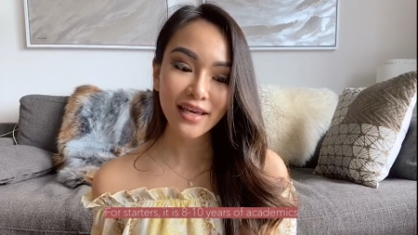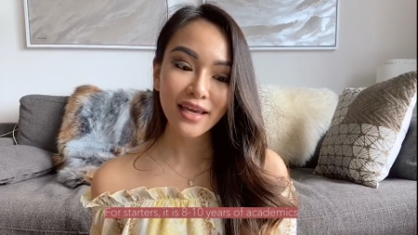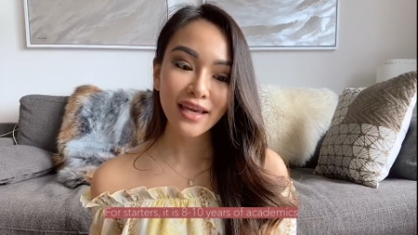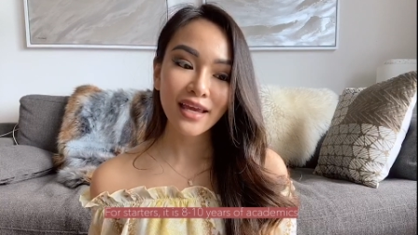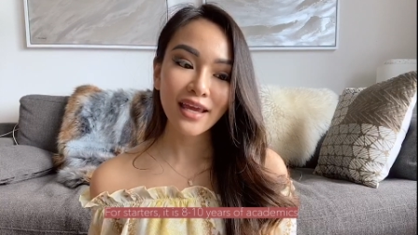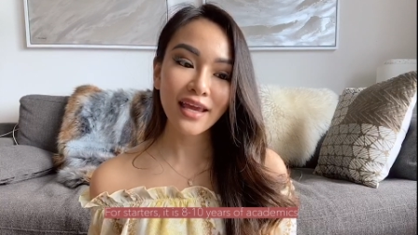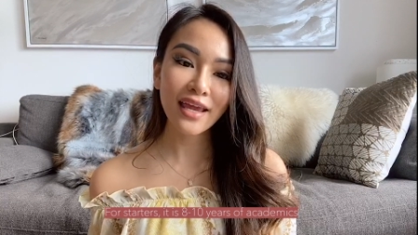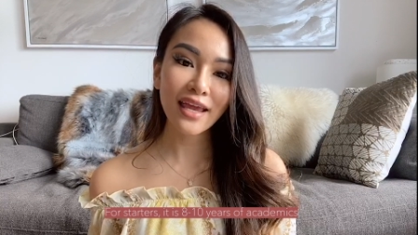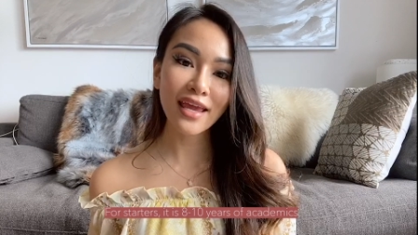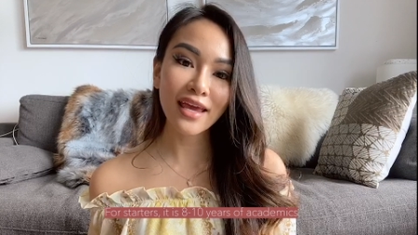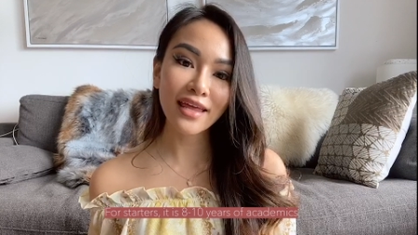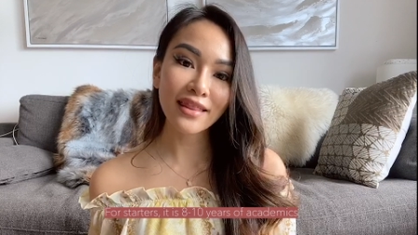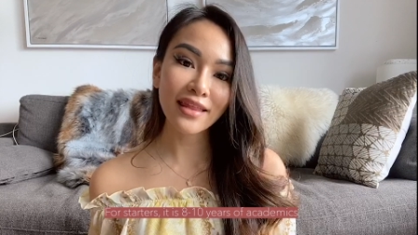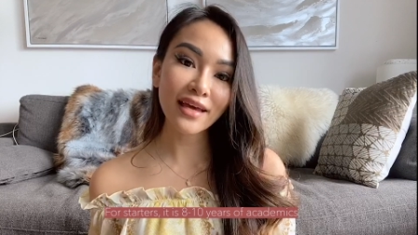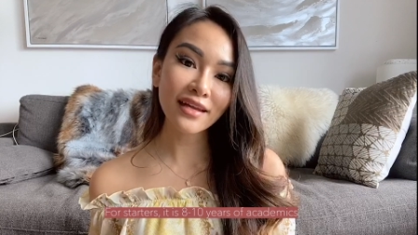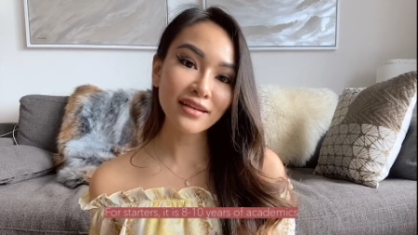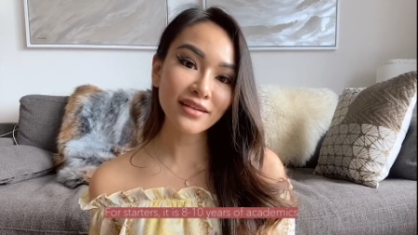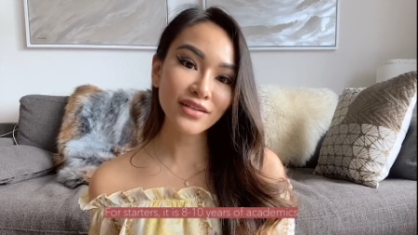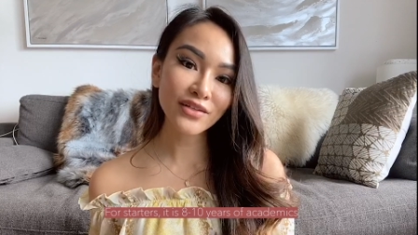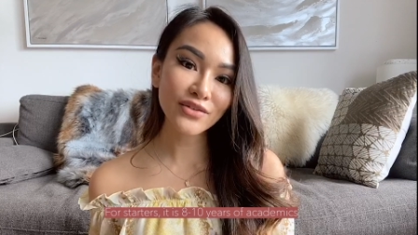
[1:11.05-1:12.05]
and that
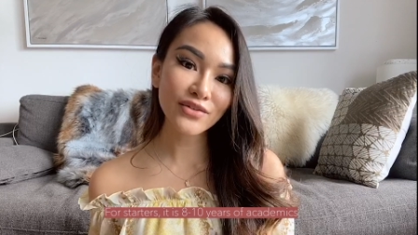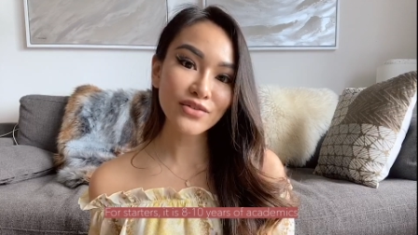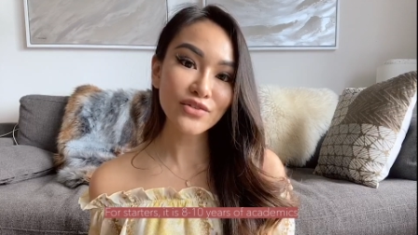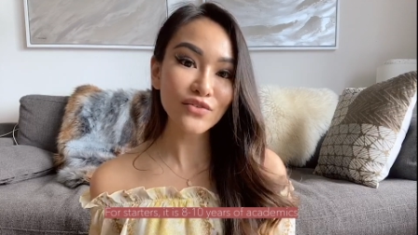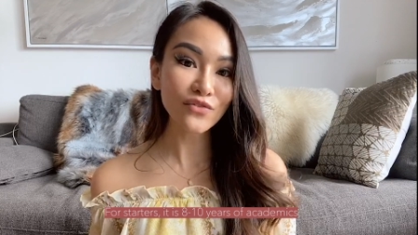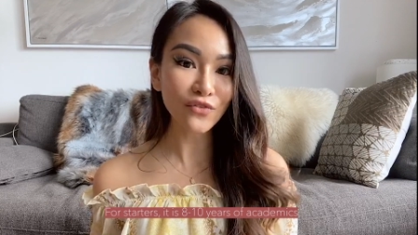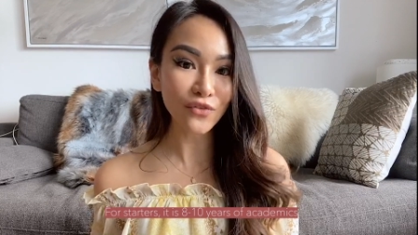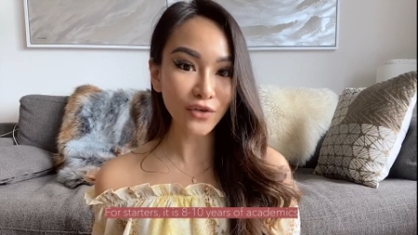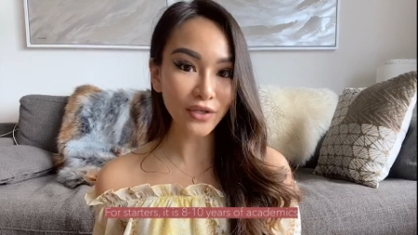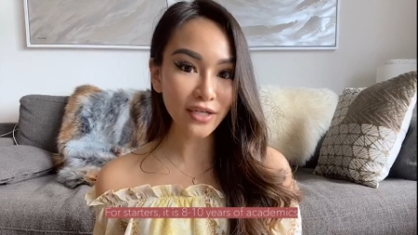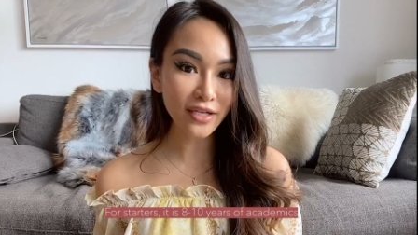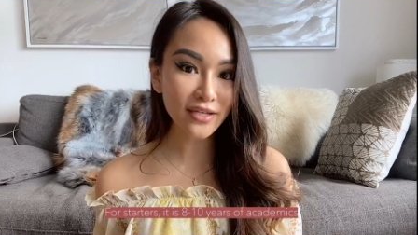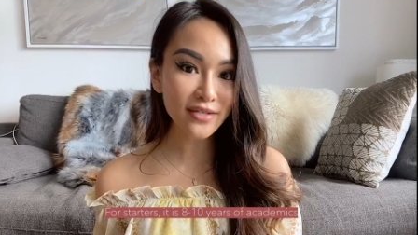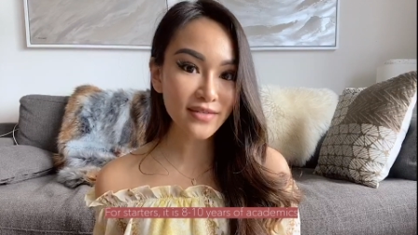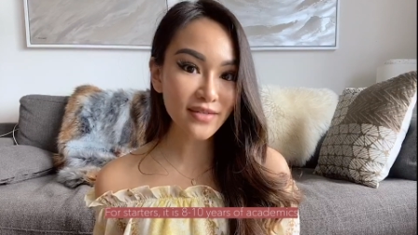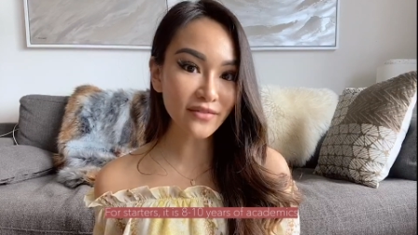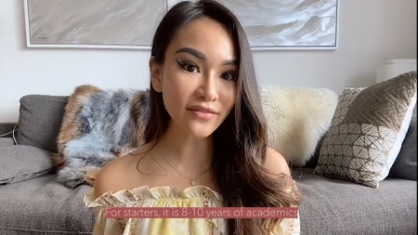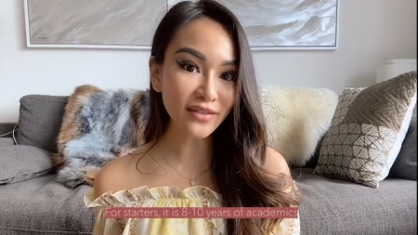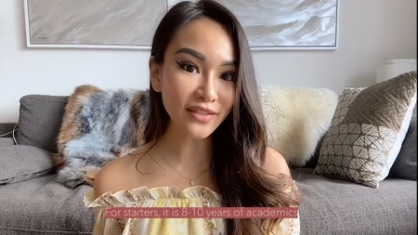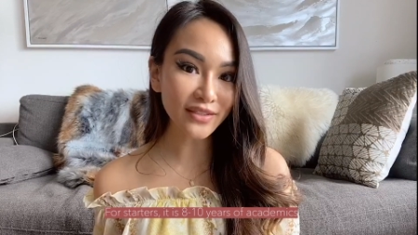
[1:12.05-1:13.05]
includes four years of
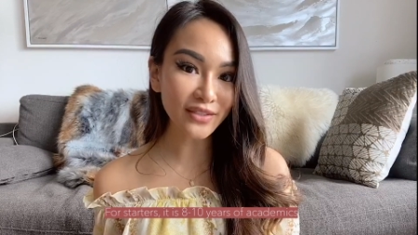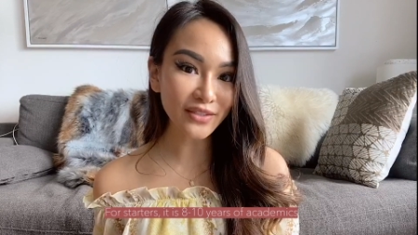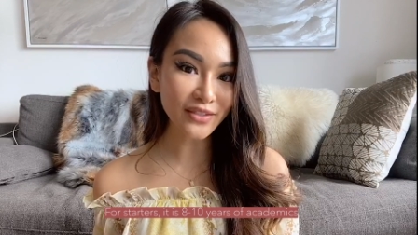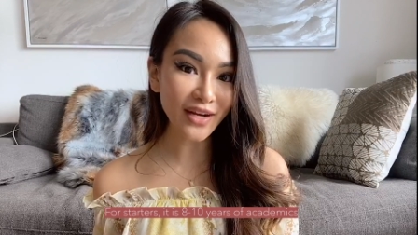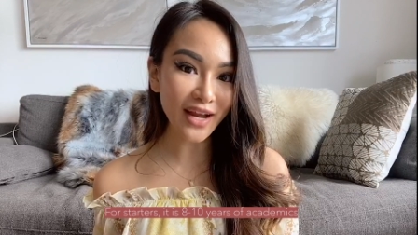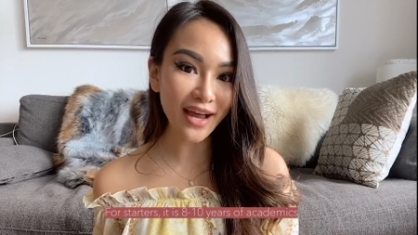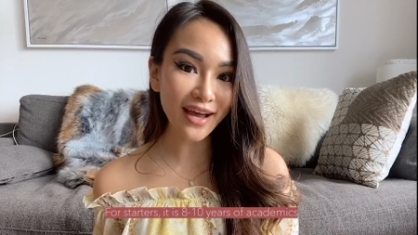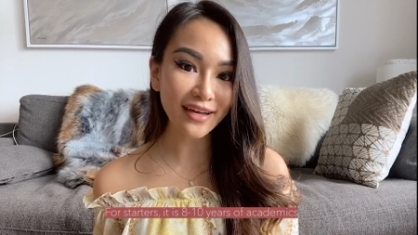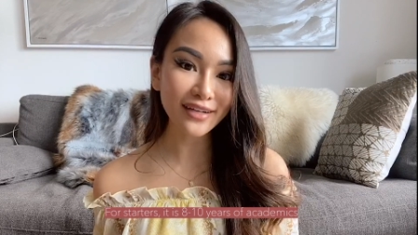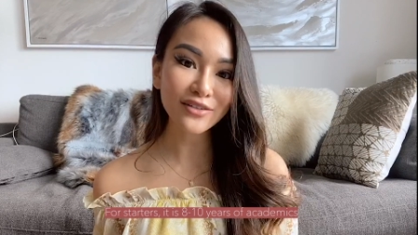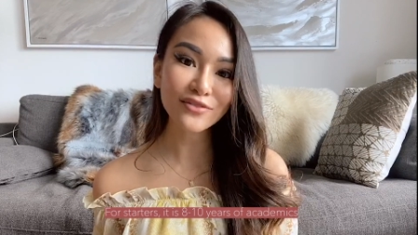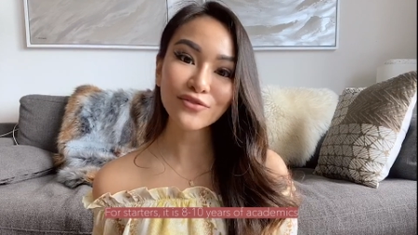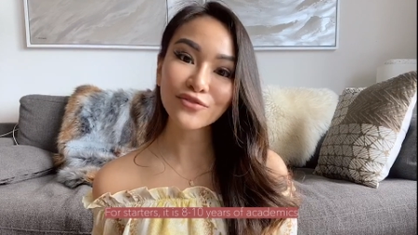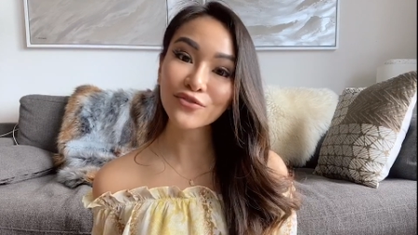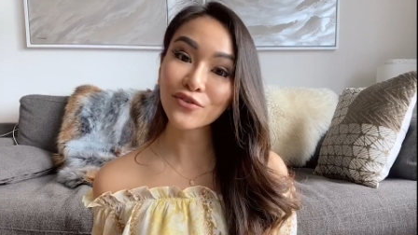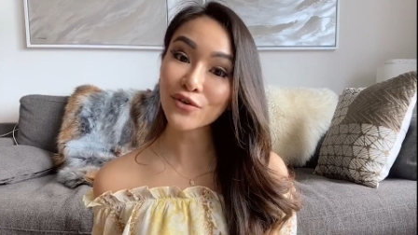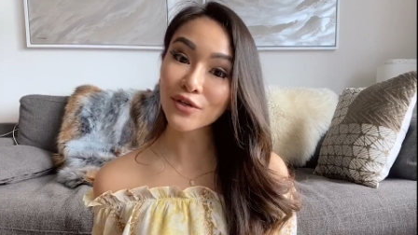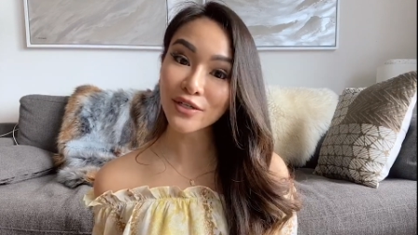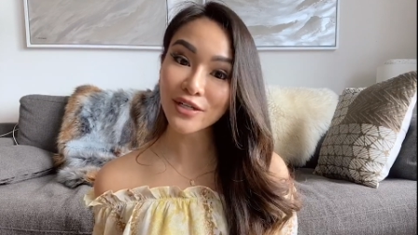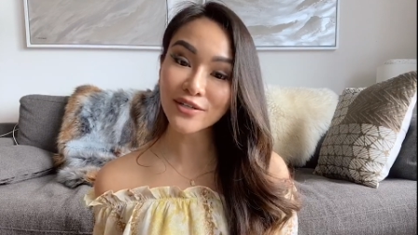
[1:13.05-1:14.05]
undergrad, four
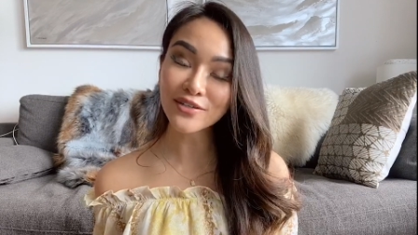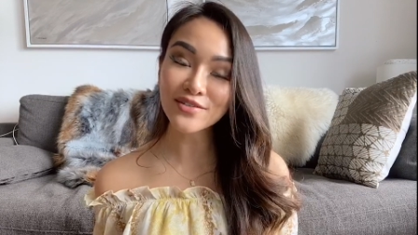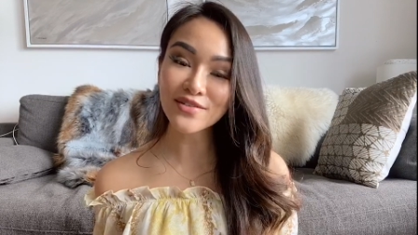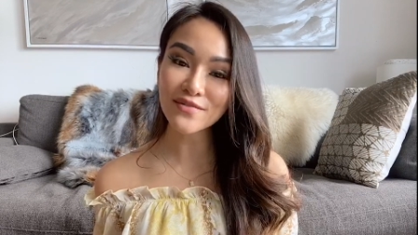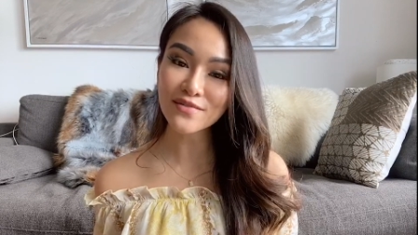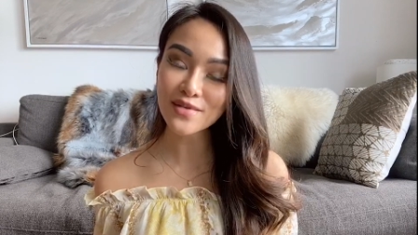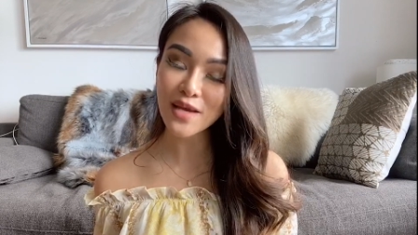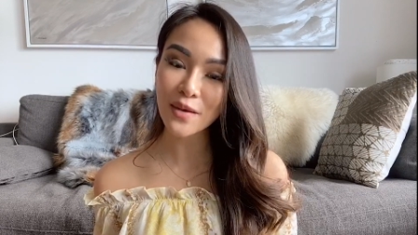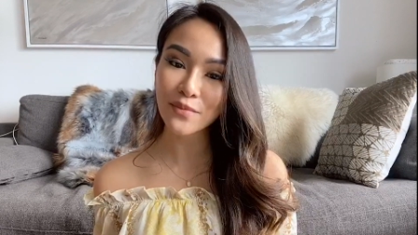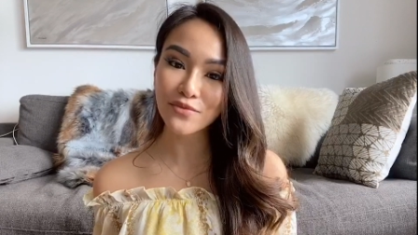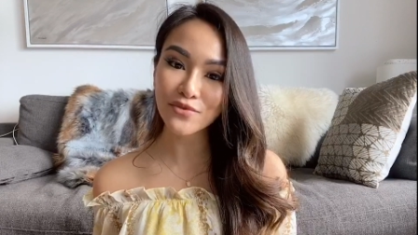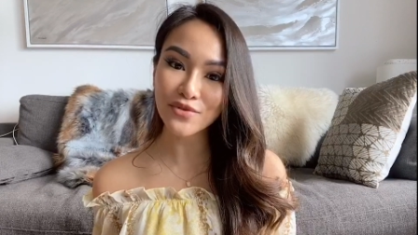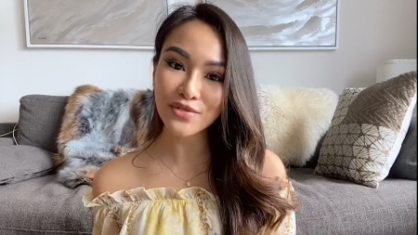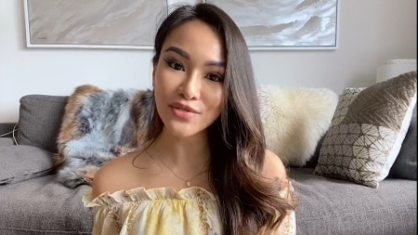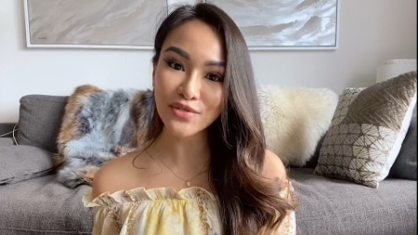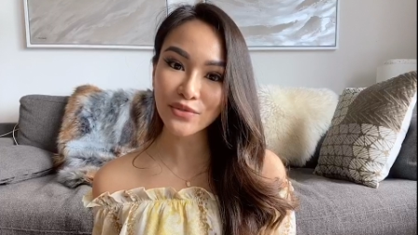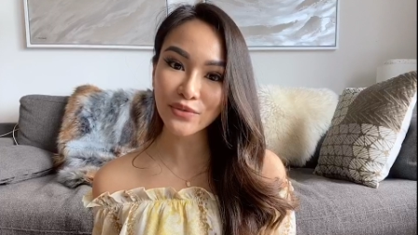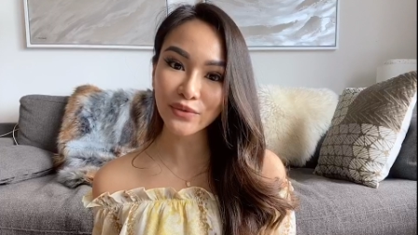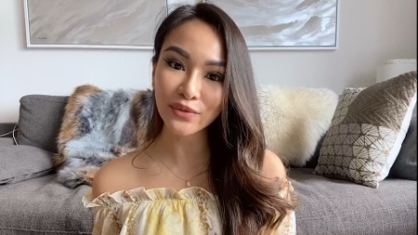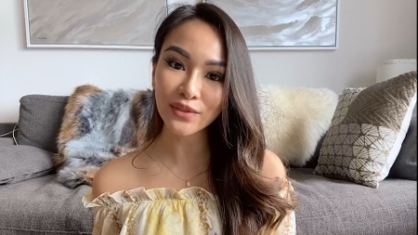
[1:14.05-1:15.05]
years of optometry
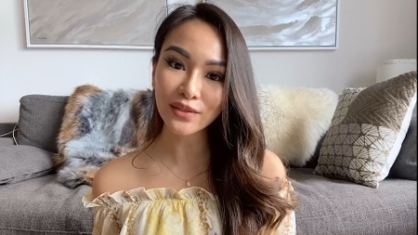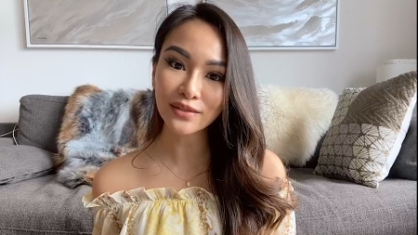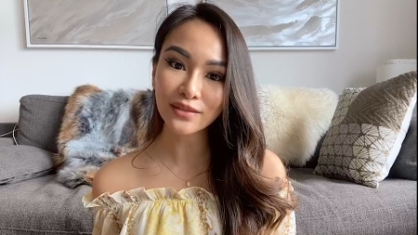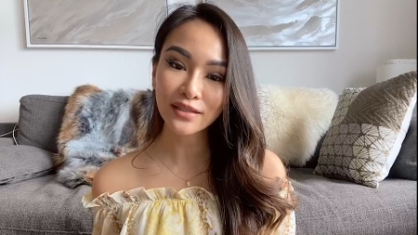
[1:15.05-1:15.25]
school,